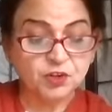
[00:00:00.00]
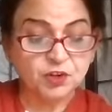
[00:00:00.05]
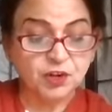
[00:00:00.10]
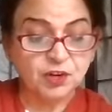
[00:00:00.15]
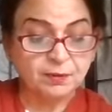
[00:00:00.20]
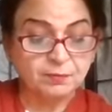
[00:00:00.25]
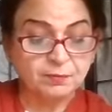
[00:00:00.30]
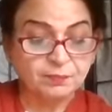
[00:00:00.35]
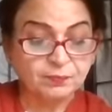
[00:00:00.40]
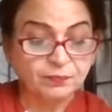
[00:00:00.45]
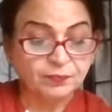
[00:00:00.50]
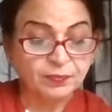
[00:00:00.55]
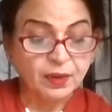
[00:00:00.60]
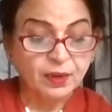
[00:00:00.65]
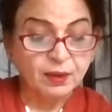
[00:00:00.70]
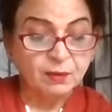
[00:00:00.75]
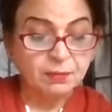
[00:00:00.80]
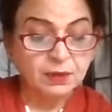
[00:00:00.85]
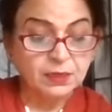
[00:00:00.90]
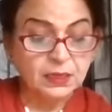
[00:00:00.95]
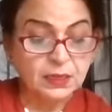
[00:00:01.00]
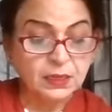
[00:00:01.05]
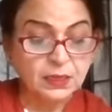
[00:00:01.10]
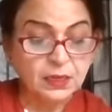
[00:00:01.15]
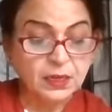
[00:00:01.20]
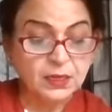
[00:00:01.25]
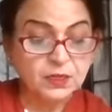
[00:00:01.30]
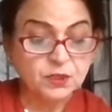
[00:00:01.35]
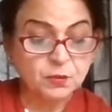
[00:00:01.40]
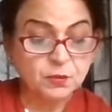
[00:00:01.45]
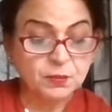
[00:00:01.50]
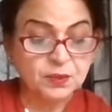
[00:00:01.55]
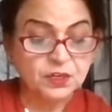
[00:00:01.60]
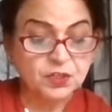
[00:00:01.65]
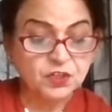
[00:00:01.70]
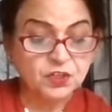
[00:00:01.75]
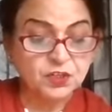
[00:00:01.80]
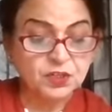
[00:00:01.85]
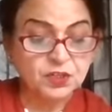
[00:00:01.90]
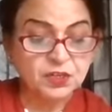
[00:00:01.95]
tree. But the king's
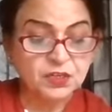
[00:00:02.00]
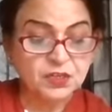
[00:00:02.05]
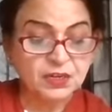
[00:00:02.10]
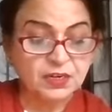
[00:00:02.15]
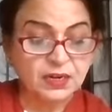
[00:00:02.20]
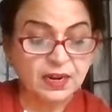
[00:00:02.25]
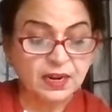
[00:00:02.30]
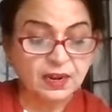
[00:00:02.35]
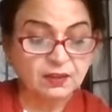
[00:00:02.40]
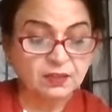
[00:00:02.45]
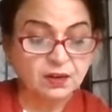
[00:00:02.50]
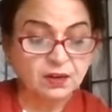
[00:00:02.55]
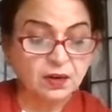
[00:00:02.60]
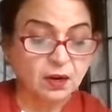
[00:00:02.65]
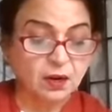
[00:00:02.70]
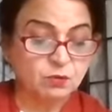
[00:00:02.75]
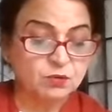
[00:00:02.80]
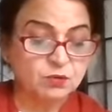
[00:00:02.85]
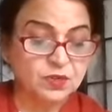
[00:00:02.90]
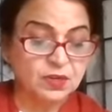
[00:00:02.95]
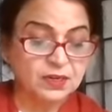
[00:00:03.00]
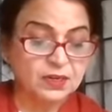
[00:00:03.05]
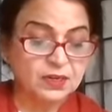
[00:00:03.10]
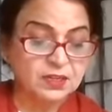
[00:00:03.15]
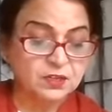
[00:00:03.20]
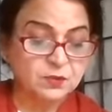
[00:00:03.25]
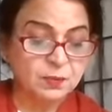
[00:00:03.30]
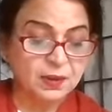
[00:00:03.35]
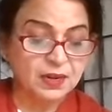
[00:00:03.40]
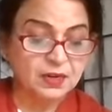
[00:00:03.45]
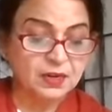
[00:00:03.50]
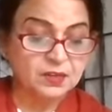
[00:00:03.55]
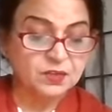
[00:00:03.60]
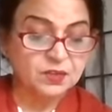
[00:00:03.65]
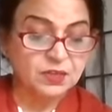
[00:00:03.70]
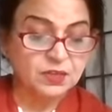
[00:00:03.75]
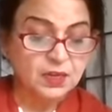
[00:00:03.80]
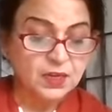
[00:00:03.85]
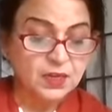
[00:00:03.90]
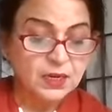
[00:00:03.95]
ministers had gathered outside his
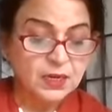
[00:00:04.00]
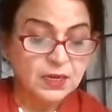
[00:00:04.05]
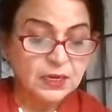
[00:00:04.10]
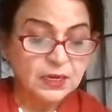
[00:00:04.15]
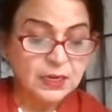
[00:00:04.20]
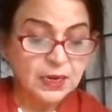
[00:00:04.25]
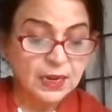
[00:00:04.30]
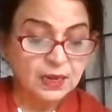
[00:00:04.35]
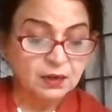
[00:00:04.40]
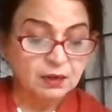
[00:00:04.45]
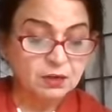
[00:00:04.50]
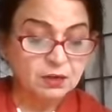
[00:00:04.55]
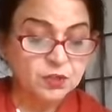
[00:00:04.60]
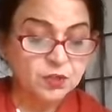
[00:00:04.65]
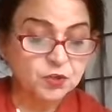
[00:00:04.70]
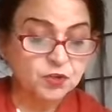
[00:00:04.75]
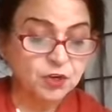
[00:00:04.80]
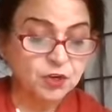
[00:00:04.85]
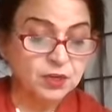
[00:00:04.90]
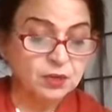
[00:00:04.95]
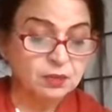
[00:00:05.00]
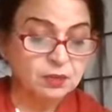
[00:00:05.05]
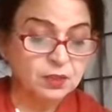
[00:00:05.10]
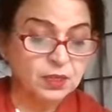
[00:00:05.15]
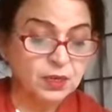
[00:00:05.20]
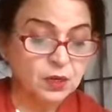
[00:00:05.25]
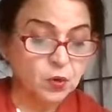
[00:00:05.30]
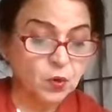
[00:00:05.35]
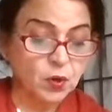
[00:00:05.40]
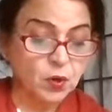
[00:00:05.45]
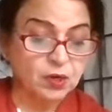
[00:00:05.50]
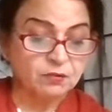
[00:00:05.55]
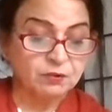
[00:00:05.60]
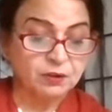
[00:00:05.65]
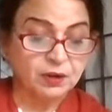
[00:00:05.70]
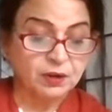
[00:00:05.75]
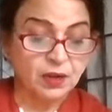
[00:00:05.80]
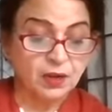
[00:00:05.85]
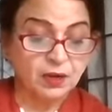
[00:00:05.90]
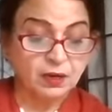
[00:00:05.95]
palace. Terror stricken, they called
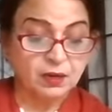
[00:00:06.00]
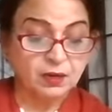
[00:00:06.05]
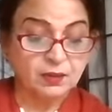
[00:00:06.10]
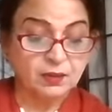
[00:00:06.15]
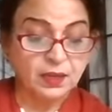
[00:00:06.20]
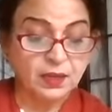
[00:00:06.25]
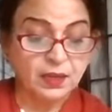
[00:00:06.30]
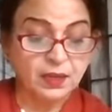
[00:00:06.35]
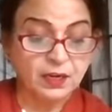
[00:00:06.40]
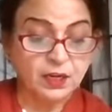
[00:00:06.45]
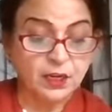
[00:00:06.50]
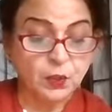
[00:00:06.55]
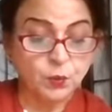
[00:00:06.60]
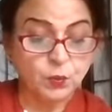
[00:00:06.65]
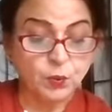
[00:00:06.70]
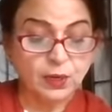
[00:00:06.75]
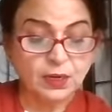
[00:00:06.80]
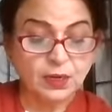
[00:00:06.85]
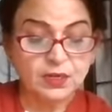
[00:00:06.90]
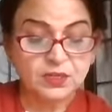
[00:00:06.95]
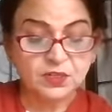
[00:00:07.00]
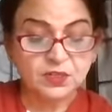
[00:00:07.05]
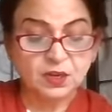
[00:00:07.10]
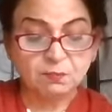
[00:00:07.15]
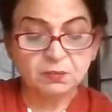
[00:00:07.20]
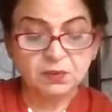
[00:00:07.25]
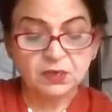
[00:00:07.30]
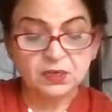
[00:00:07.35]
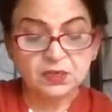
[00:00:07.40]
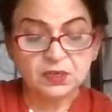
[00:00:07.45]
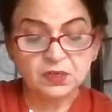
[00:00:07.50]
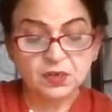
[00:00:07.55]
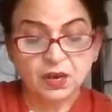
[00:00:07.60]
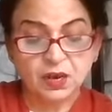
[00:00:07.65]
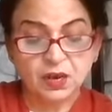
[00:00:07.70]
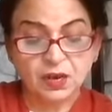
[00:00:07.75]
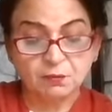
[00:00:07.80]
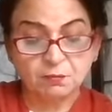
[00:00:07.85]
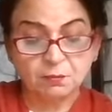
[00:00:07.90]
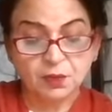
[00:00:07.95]
for Angad, and he quickly summoned his
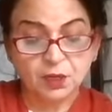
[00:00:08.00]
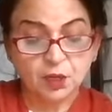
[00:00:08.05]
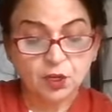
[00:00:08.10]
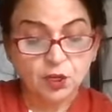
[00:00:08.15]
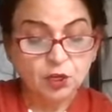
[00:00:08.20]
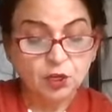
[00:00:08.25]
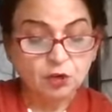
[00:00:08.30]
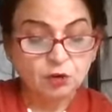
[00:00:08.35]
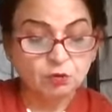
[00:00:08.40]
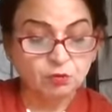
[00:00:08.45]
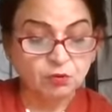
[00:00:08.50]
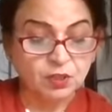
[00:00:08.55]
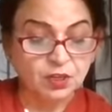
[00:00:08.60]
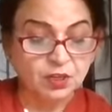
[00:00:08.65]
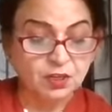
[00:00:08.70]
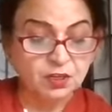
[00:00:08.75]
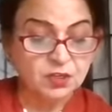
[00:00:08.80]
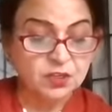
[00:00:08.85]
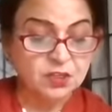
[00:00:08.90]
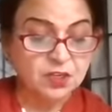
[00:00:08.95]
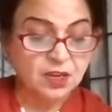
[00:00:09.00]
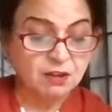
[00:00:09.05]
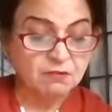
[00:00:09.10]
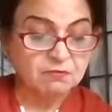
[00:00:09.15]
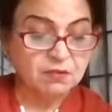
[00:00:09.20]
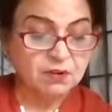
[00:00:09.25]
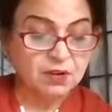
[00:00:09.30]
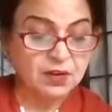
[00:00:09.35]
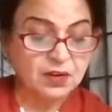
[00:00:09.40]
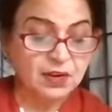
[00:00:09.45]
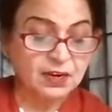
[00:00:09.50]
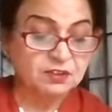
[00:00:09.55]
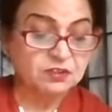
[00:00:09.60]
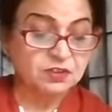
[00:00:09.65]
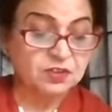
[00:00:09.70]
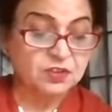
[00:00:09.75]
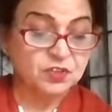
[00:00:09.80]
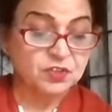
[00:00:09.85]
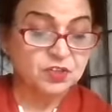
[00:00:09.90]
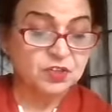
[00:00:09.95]
army to the several
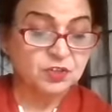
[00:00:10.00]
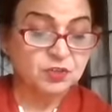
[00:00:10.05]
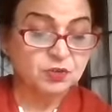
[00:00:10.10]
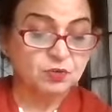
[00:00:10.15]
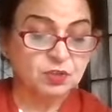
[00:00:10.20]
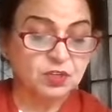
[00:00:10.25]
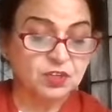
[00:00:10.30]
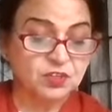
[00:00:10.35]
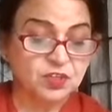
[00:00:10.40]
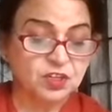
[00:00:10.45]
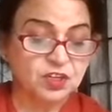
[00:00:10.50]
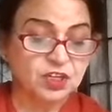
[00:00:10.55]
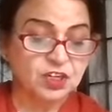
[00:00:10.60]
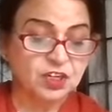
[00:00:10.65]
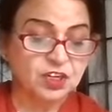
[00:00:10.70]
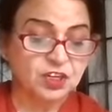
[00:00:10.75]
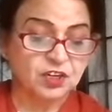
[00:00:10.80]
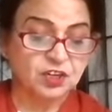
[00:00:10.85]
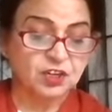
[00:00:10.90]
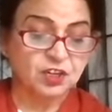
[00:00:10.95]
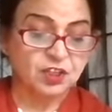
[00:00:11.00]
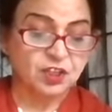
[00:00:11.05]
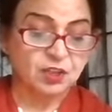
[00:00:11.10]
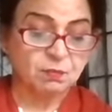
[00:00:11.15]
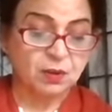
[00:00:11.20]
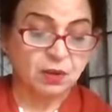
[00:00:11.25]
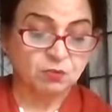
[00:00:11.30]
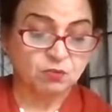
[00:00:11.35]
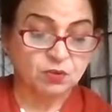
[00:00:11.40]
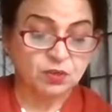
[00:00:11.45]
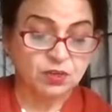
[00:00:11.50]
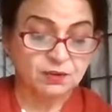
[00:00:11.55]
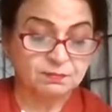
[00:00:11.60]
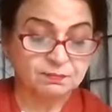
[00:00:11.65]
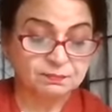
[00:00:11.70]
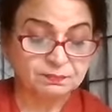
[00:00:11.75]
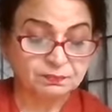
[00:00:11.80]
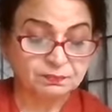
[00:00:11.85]
entrances to the city hidden in the mountain.